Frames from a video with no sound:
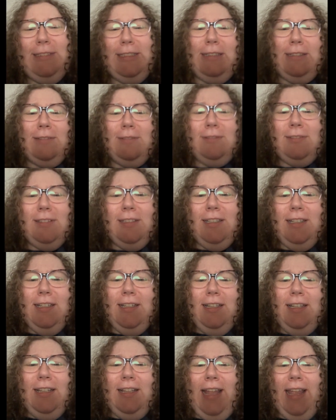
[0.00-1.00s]
So
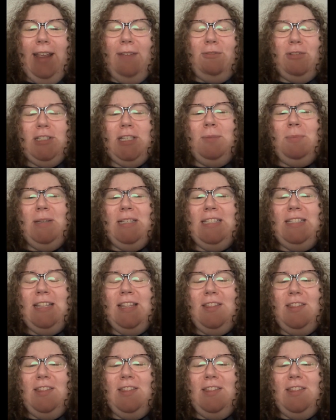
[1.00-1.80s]
like for some reason,